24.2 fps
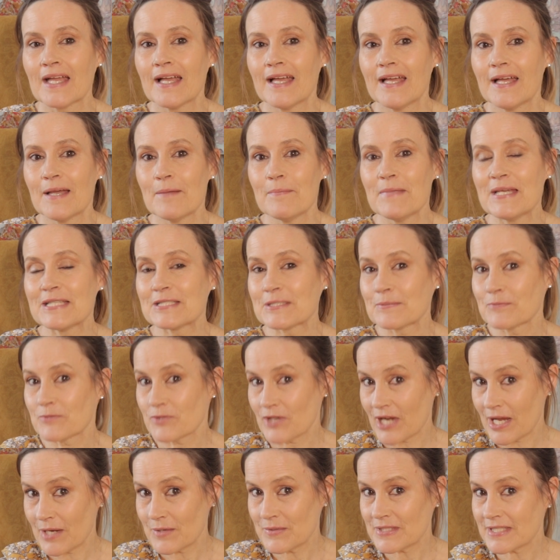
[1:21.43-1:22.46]
Uh, made some
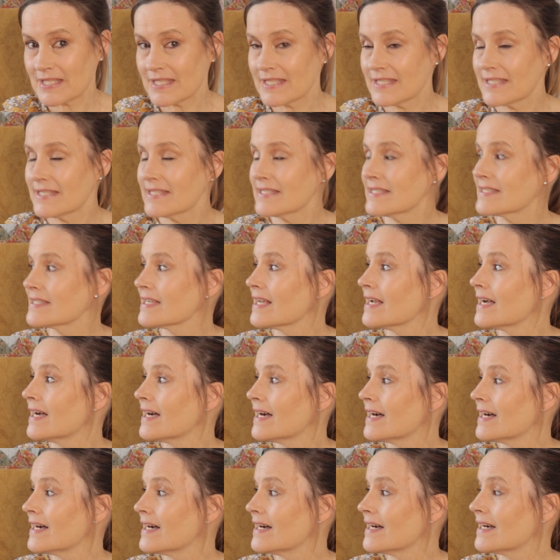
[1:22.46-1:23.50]
trousers,
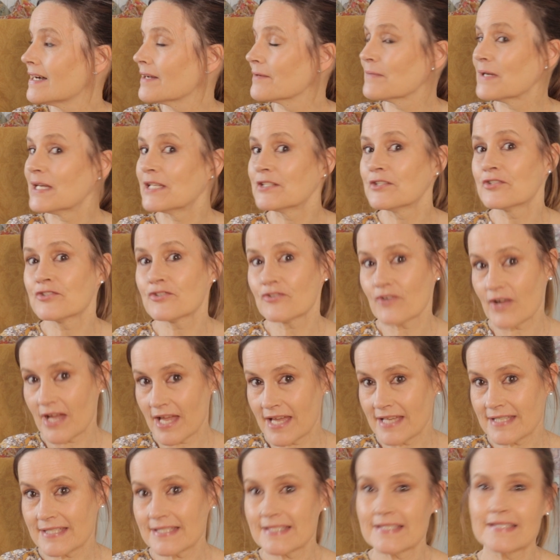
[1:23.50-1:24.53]
uh, made a
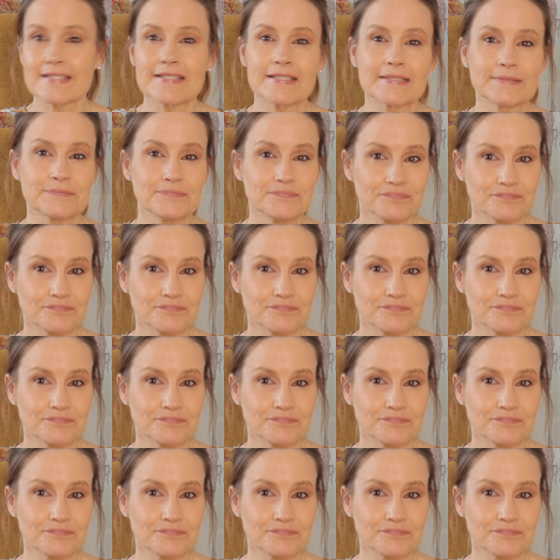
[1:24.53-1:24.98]
dress,